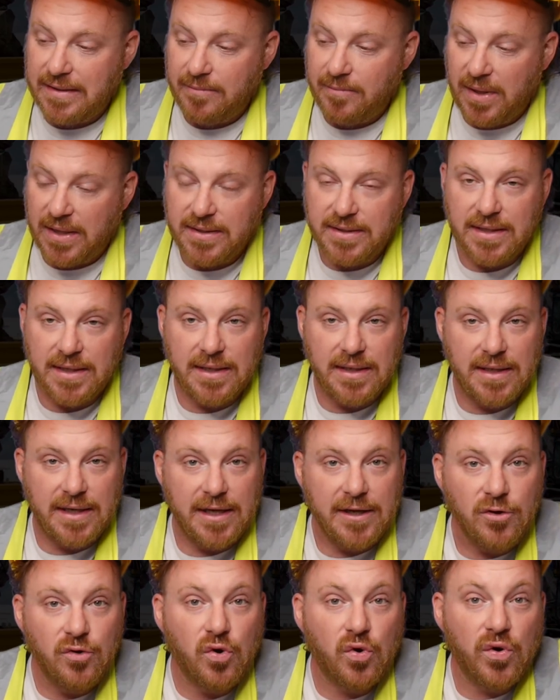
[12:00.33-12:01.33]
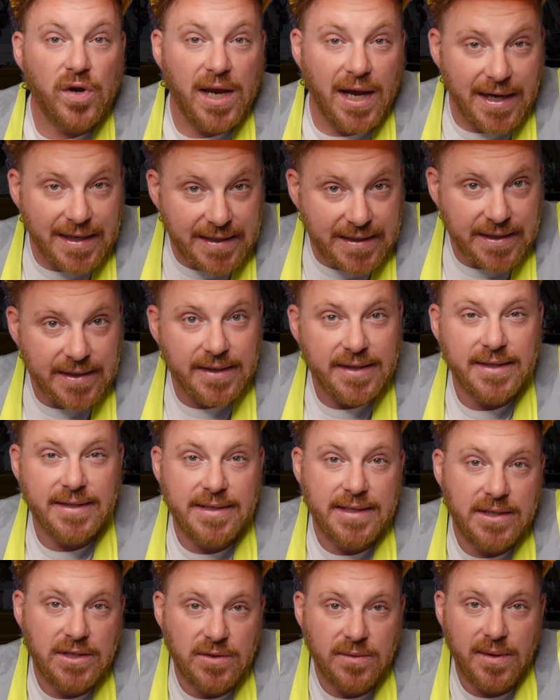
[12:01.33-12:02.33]
basically created the
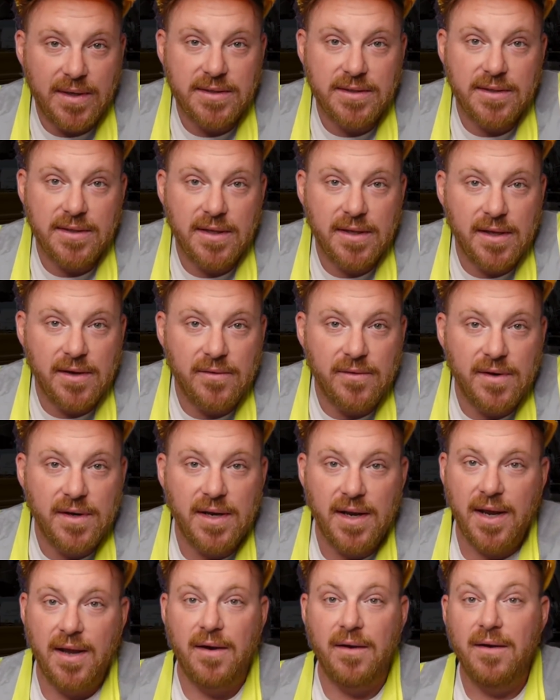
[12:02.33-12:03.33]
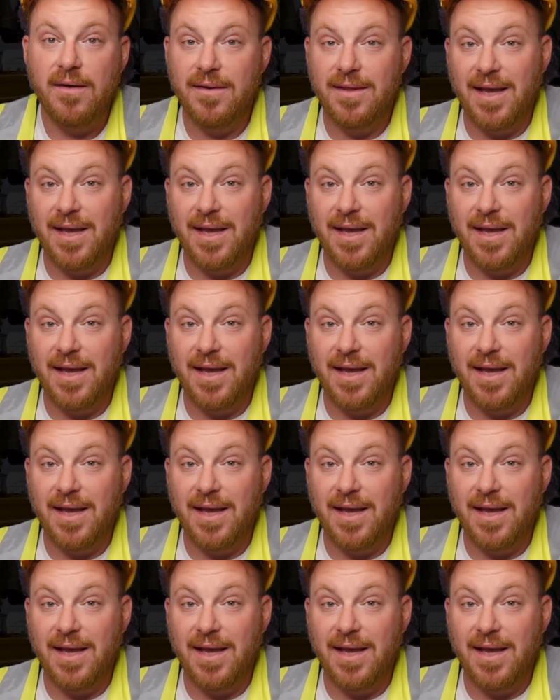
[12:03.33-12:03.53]
situation that they're in now?